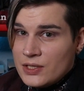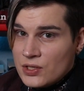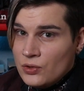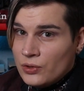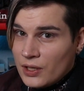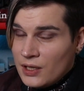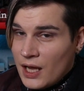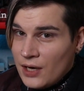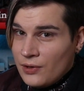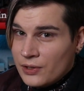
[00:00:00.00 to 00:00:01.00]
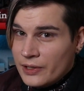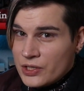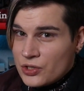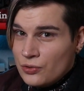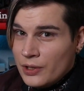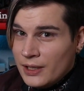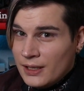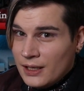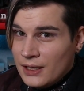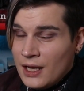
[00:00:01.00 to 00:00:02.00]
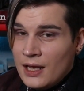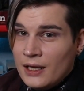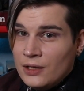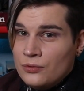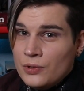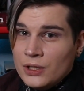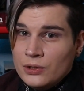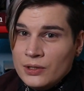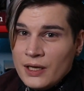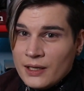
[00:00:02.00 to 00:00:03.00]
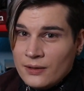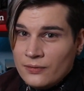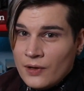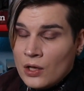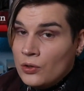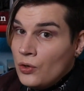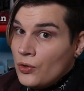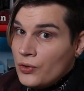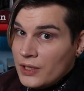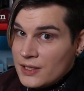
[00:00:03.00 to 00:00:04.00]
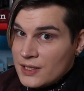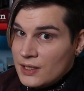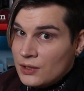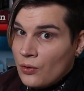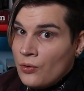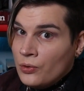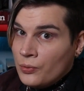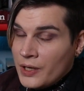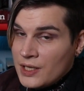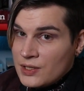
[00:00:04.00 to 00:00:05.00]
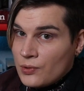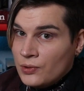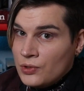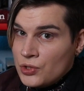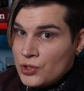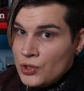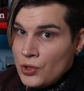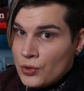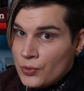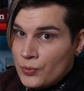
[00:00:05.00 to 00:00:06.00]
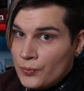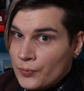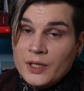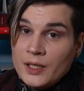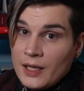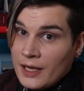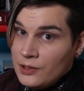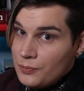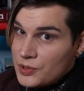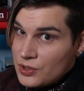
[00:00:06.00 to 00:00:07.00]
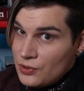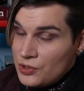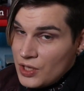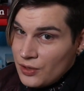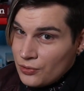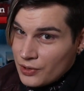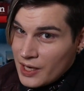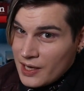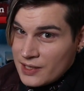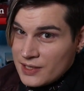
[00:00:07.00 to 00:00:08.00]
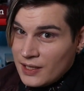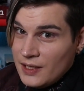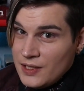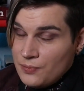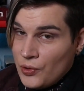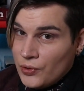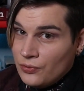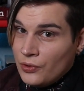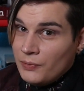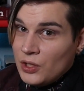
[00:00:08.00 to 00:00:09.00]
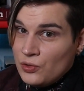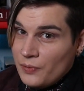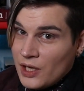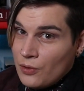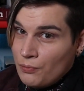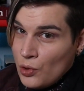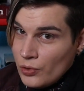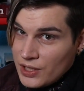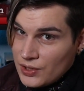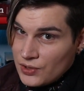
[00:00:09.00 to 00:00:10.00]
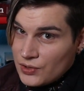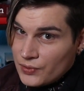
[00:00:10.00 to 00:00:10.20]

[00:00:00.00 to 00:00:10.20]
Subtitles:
is not inherently strided in real life, nor is it always on the show. But it helps to generalize at this point for me to make a point.